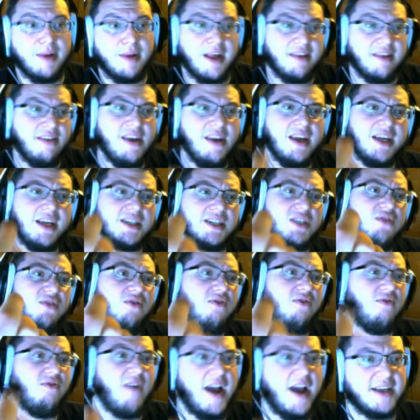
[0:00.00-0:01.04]
and I think his
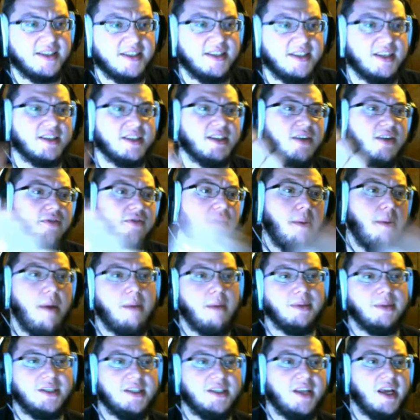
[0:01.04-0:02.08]
fastest, if I'm
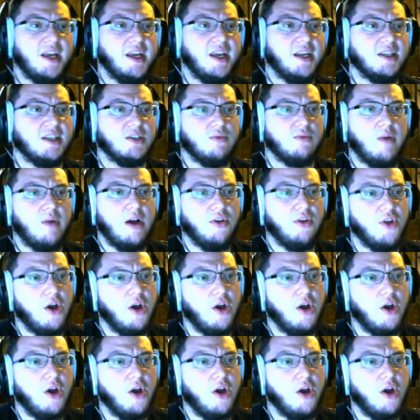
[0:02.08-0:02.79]
not mistaken, as well.